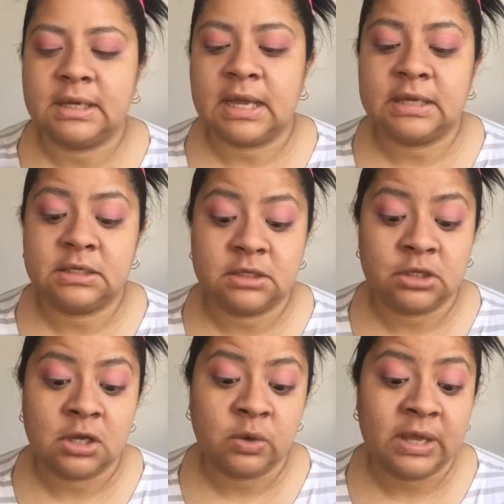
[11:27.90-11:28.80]
And
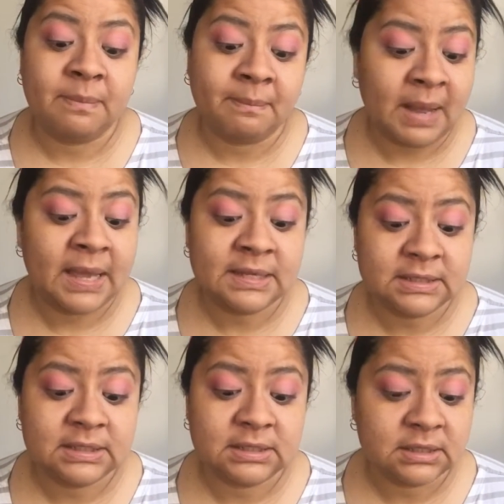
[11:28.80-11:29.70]
you know, it
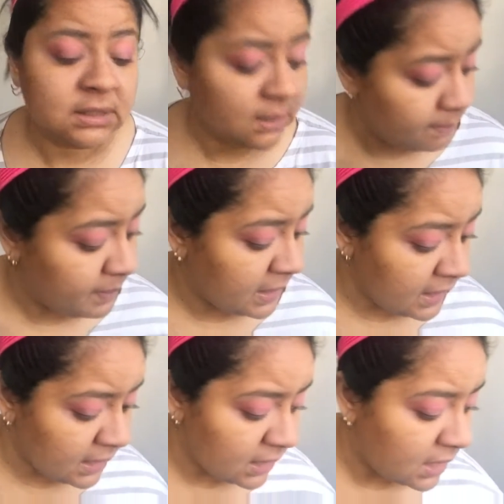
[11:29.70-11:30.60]
might
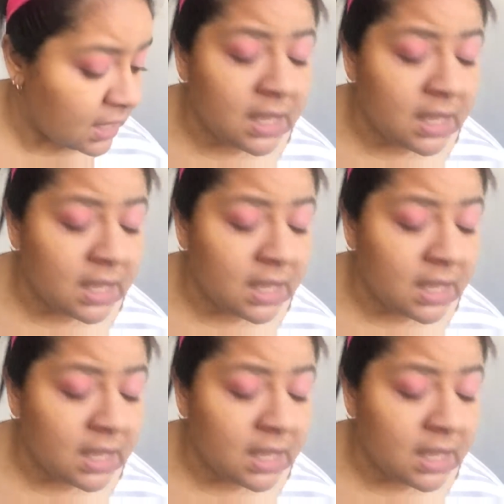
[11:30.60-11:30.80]
be